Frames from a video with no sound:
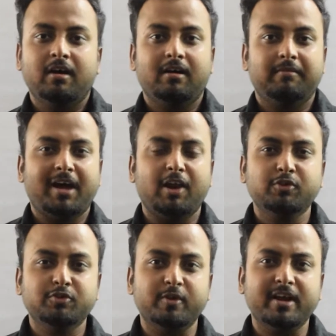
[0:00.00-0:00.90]
Hello
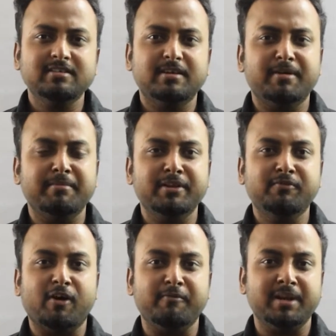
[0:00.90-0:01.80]
students, I'm Amit
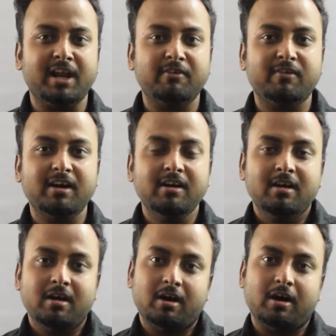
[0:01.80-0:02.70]
from Minerva.
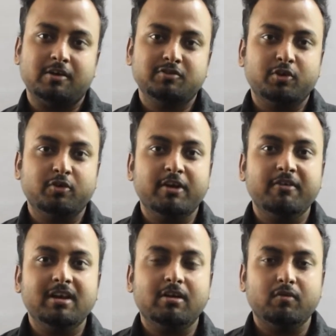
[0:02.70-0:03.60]
So today
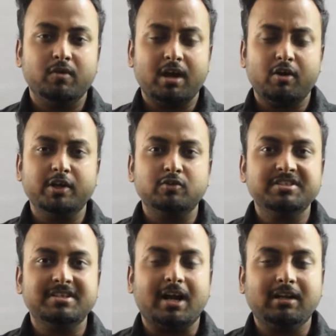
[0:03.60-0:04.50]
we are going to
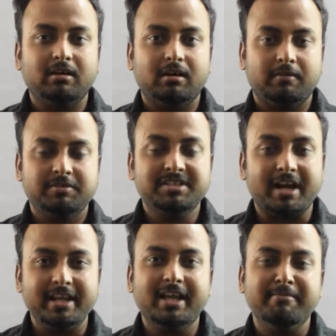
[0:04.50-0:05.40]
start
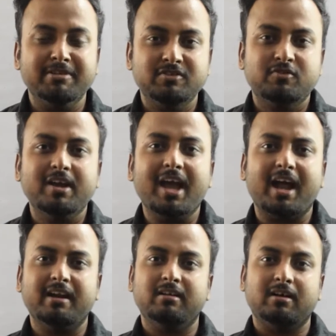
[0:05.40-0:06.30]
study chemistry,
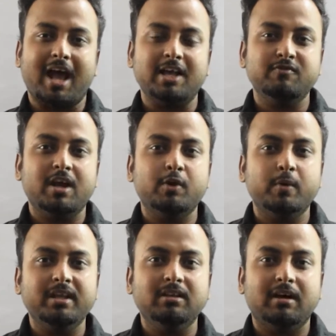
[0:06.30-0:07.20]
and as we are
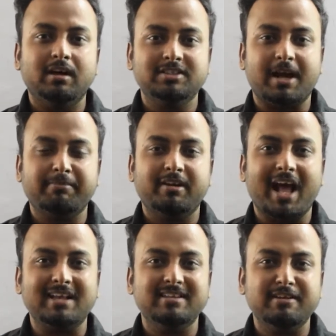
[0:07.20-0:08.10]
doing the chapter
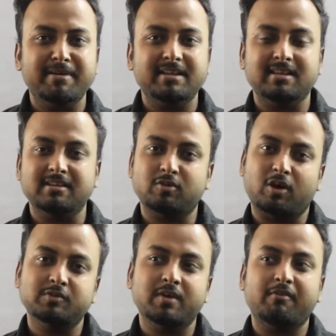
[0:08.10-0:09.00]
acid, base and
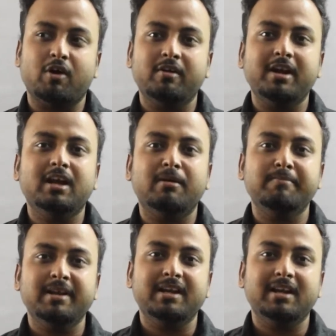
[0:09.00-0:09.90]
salts, we have already
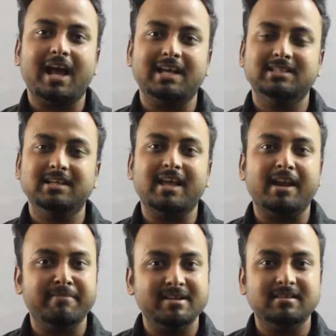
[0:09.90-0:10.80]
completed acid
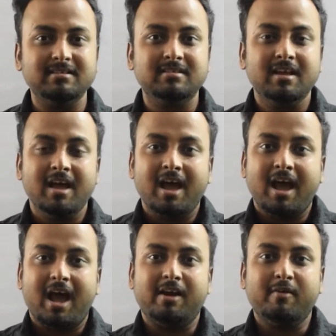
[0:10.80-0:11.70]
and bases,
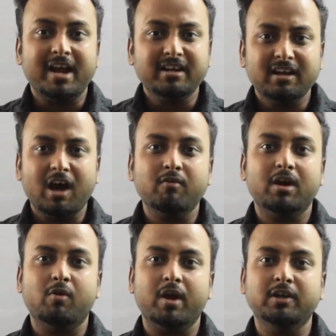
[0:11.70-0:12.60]
and right now we are
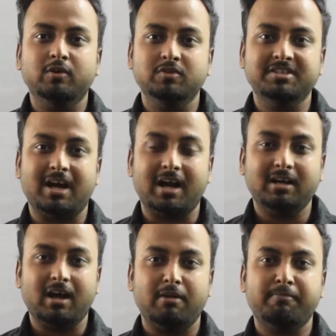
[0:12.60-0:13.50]
going to start
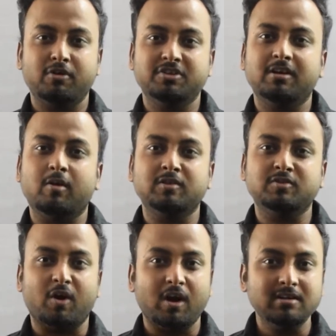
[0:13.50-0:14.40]
our portion called
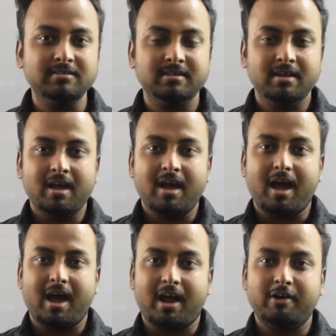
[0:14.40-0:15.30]
salts.
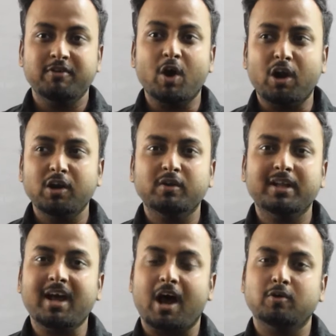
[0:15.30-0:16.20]
And we all know
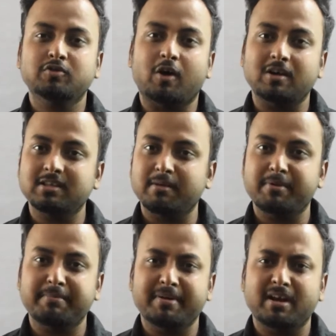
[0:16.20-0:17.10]
that how salts are
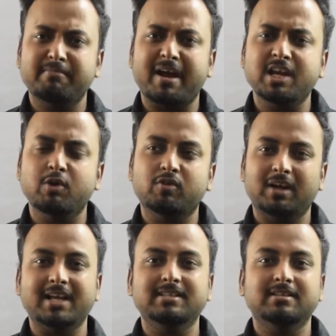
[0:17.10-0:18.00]
prepared by
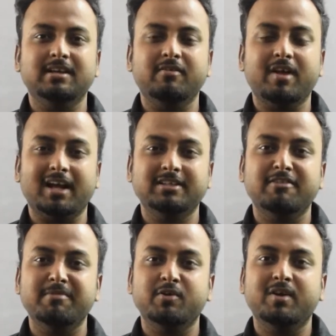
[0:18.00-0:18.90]
neutralization
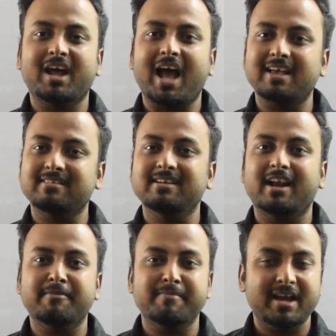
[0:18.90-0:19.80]
reaction between an acid
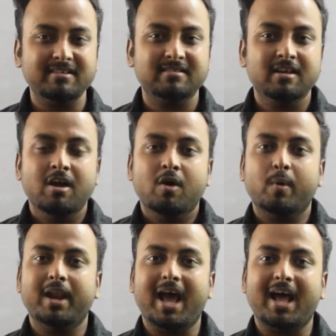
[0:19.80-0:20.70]
and a base.
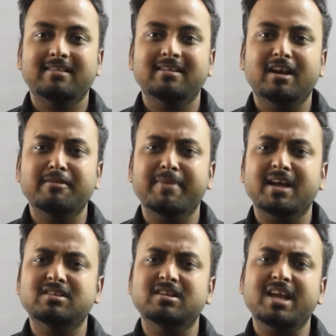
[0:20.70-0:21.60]
When an acid and a
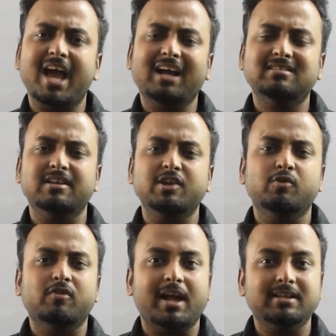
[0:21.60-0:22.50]
base reacts, a
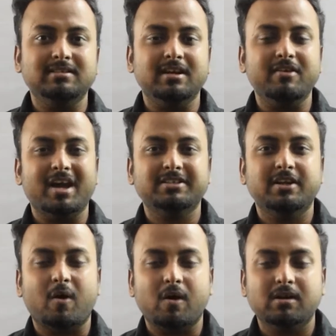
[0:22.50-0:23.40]
neutralization reaction
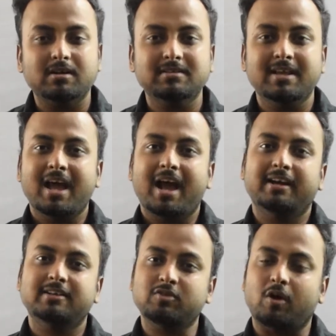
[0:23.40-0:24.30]
occurs
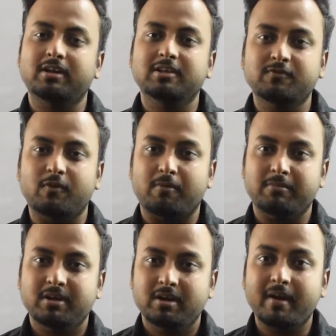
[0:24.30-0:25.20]
and a salt is
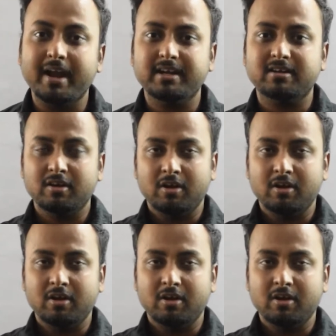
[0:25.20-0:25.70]
formed, right?